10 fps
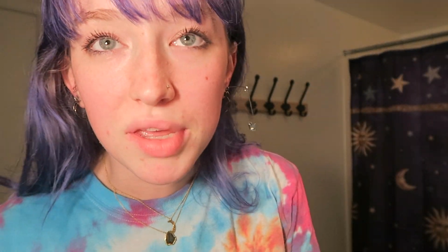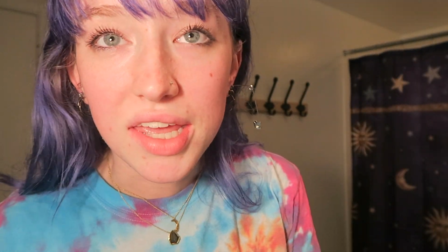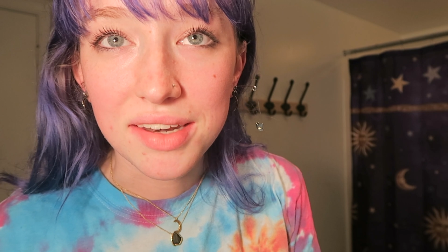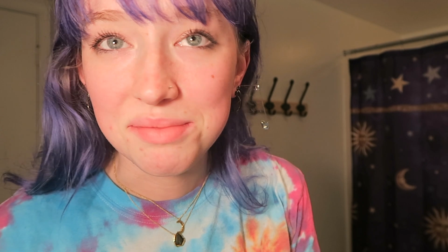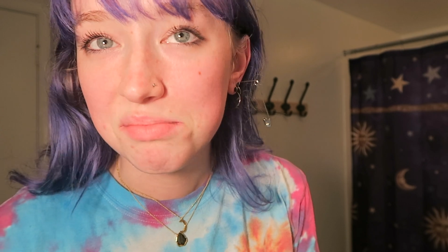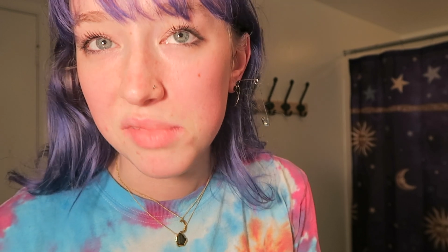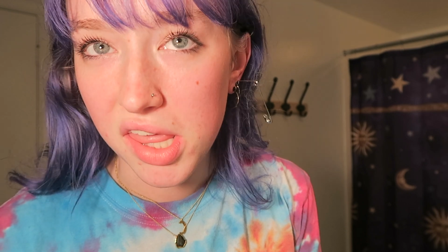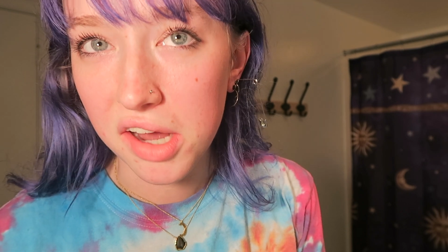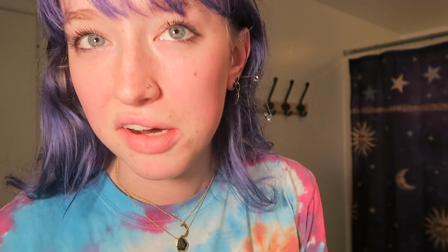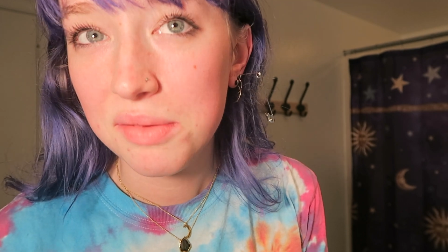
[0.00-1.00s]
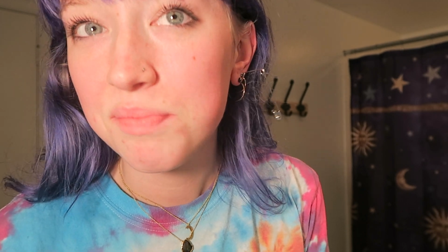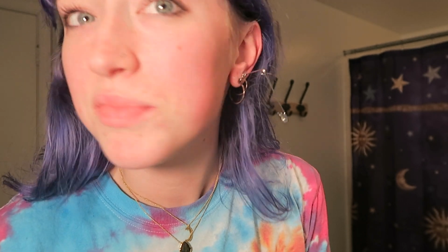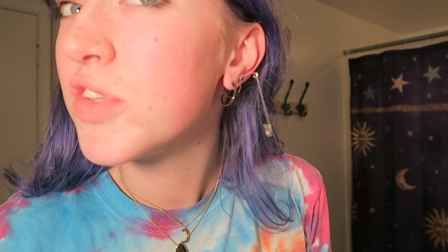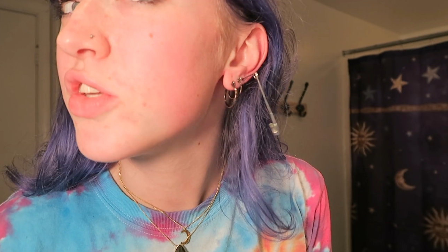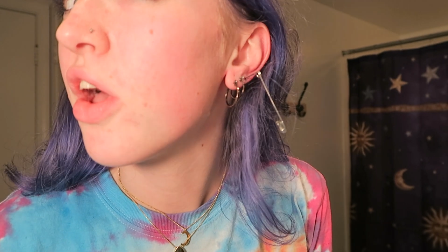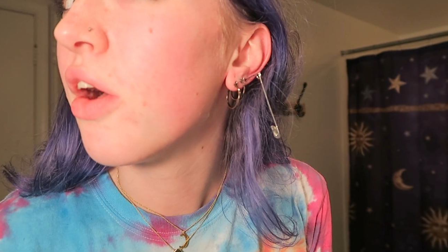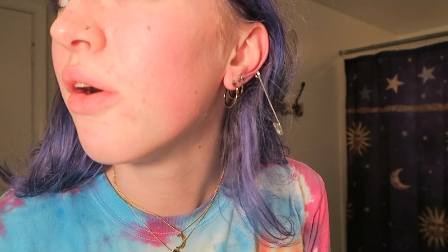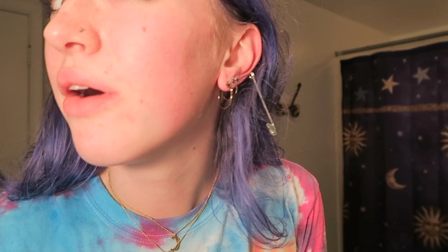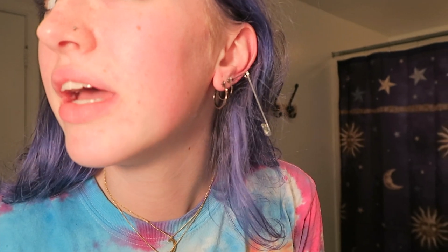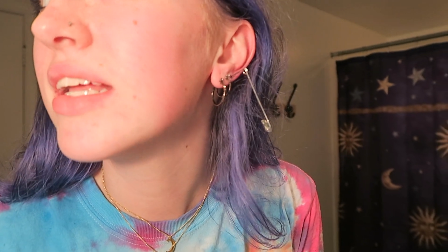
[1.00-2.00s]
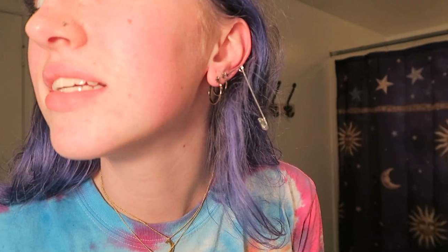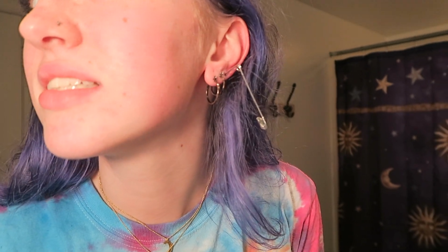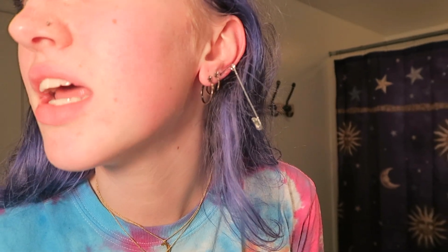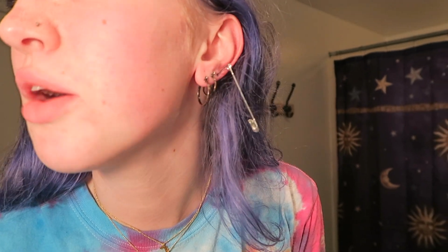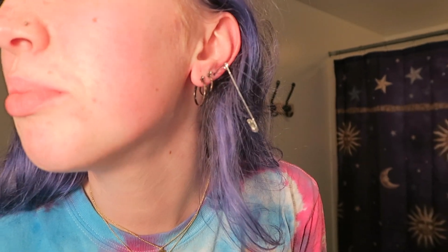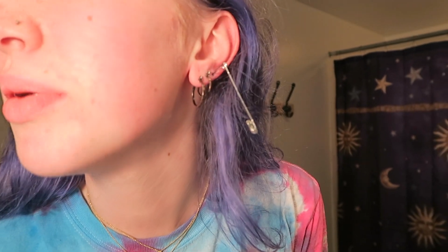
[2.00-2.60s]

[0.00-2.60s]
in there. So it is now